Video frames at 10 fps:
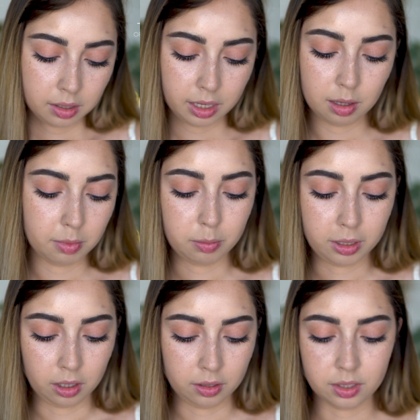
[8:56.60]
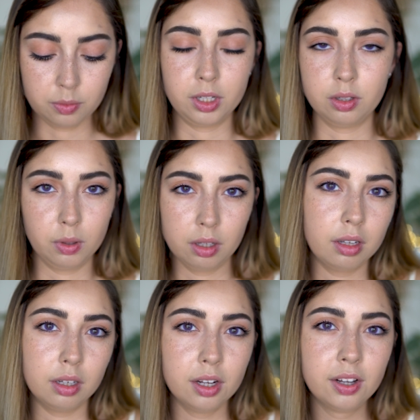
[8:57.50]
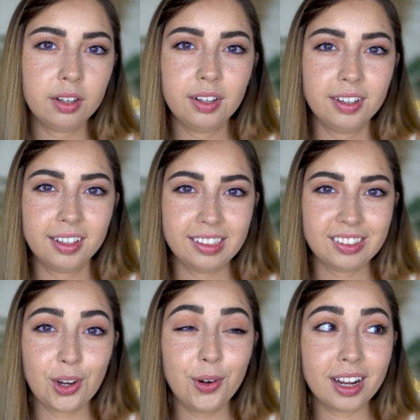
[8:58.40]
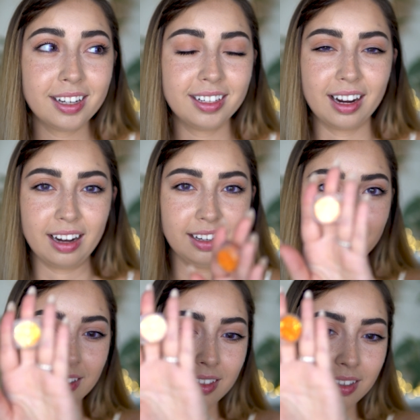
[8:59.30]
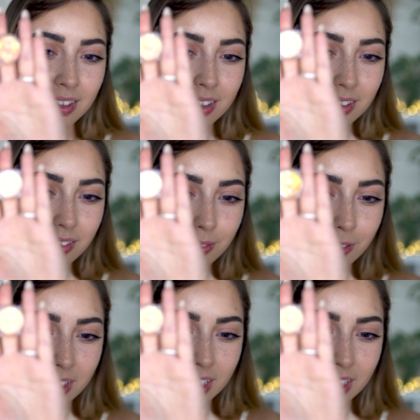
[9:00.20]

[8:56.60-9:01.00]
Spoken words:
and I'm gonna be honest, it wasn't worth it. $2.99 for